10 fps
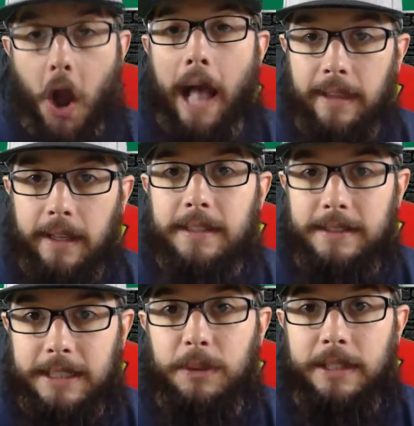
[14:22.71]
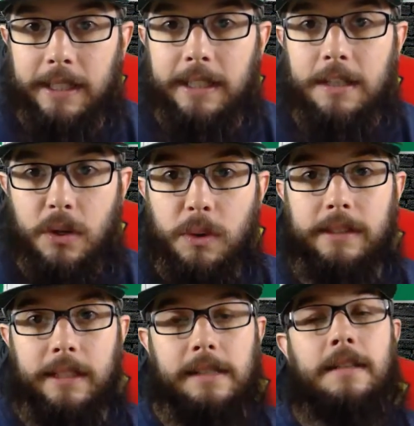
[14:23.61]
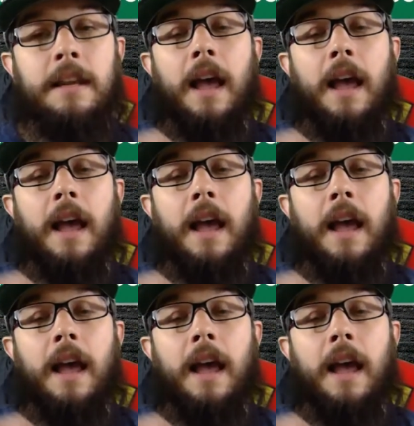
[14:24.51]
I'd like to see what they could do with this.